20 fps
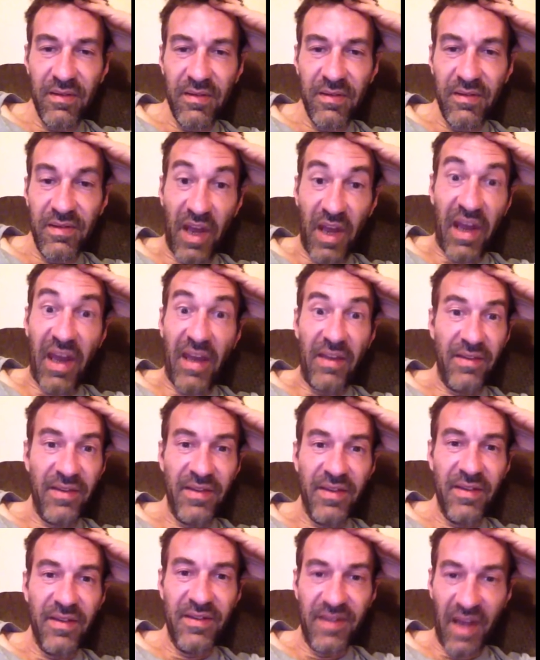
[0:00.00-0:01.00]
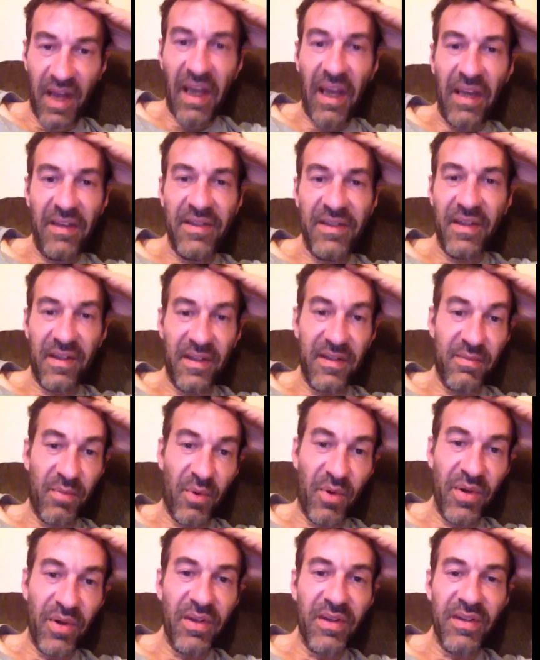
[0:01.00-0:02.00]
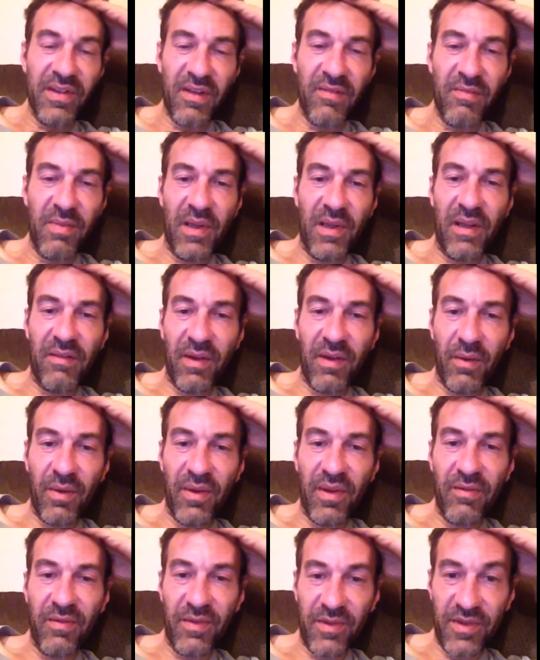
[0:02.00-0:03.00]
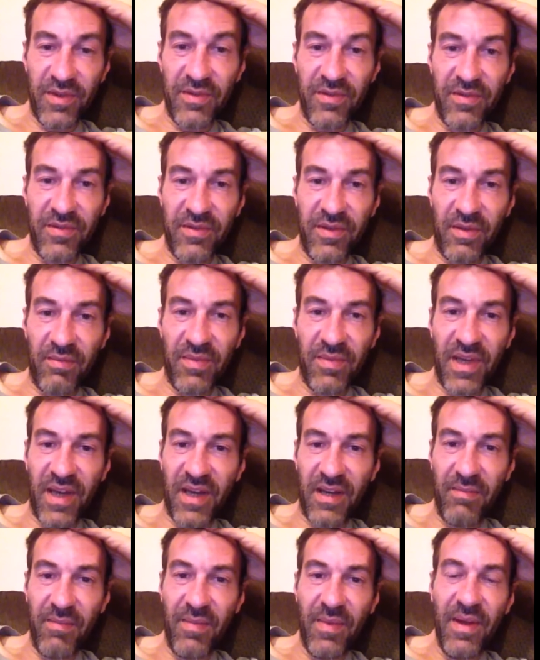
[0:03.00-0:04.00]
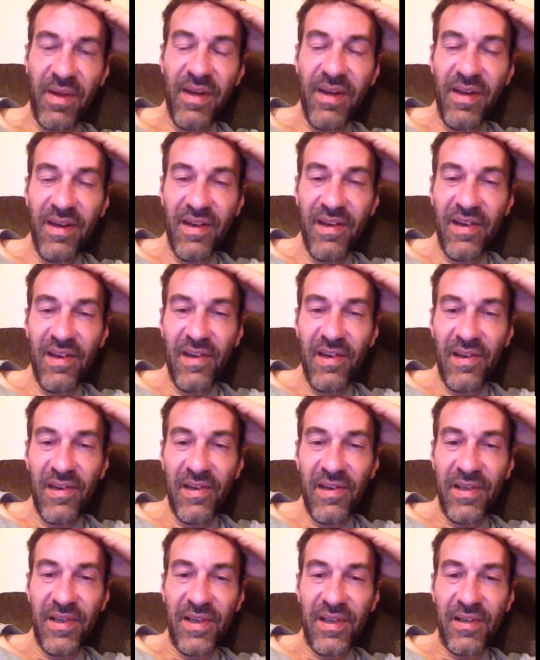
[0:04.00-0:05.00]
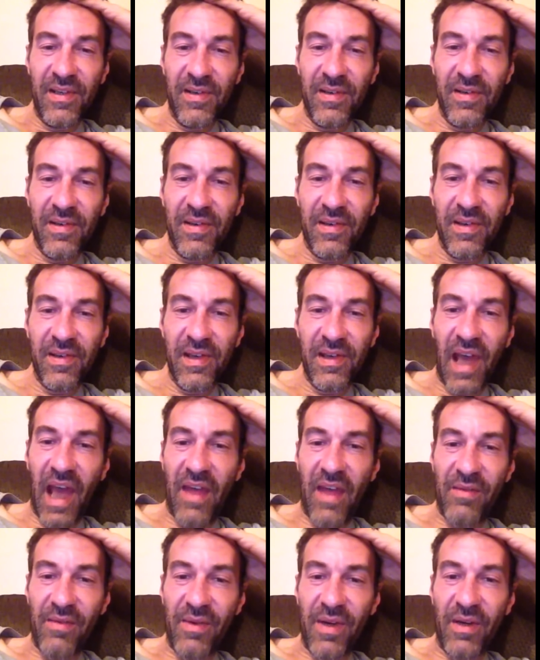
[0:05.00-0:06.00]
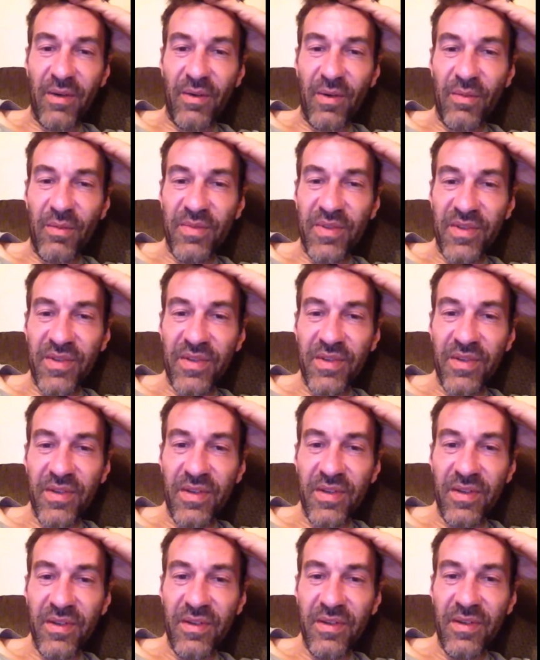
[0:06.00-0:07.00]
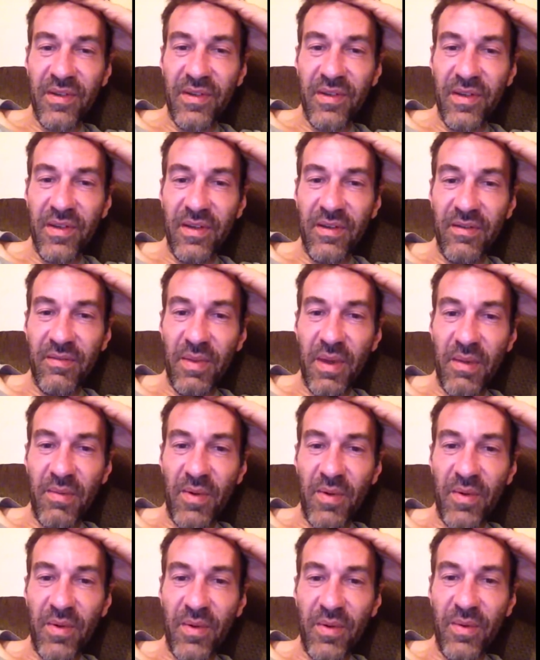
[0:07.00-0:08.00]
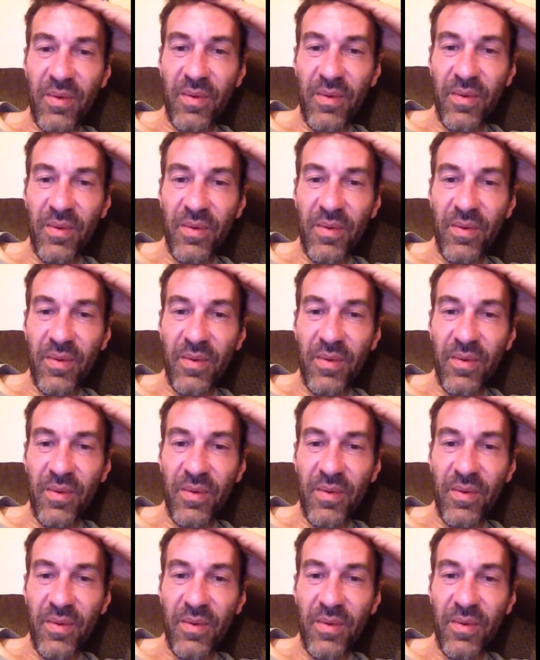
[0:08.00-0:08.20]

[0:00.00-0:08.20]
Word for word: decades, decades at this point, because I've been living with it for some time. You know, gathering groups of people who